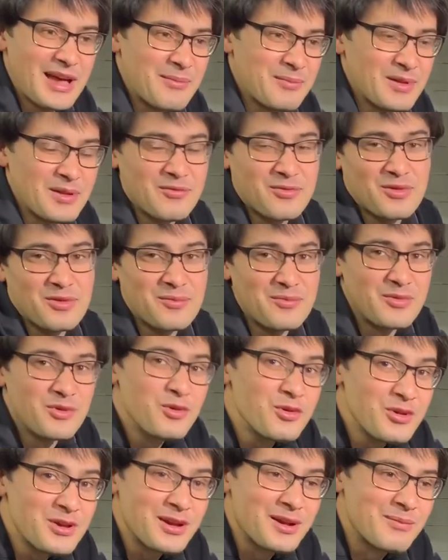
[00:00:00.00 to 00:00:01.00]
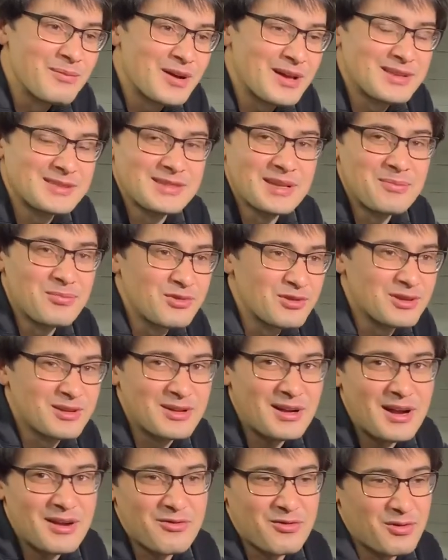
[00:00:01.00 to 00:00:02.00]
emblem from Buick, but they put
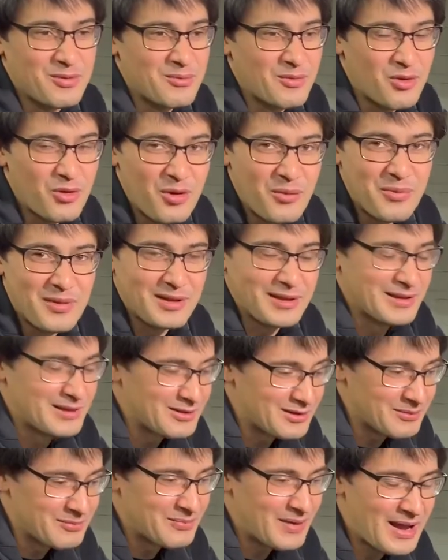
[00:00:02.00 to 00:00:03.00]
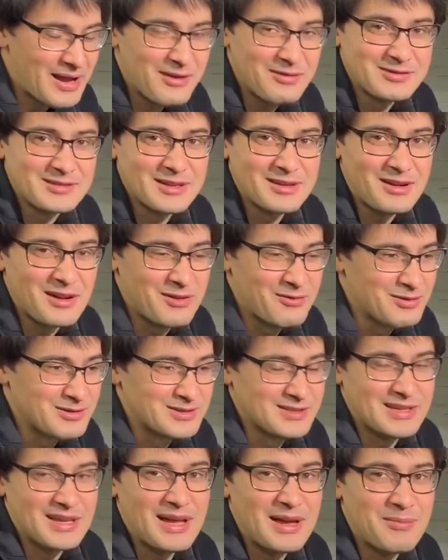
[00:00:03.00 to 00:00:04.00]
trunk from Opel, and on the back of the car
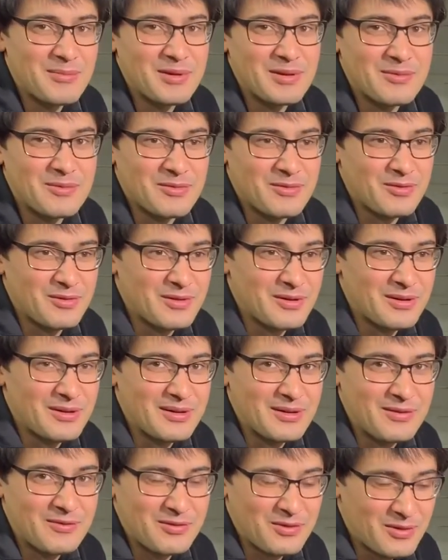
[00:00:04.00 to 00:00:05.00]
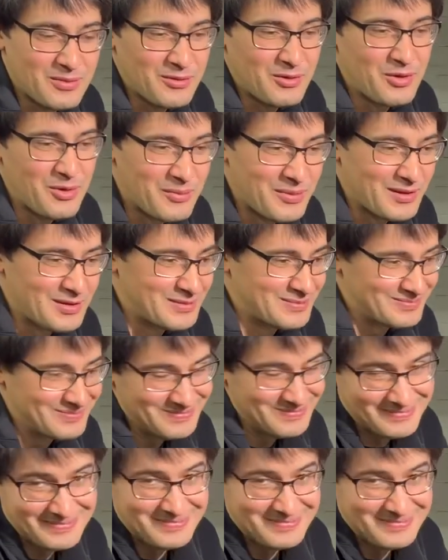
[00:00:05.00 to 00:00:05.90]
was emblem for, uh, from Opel.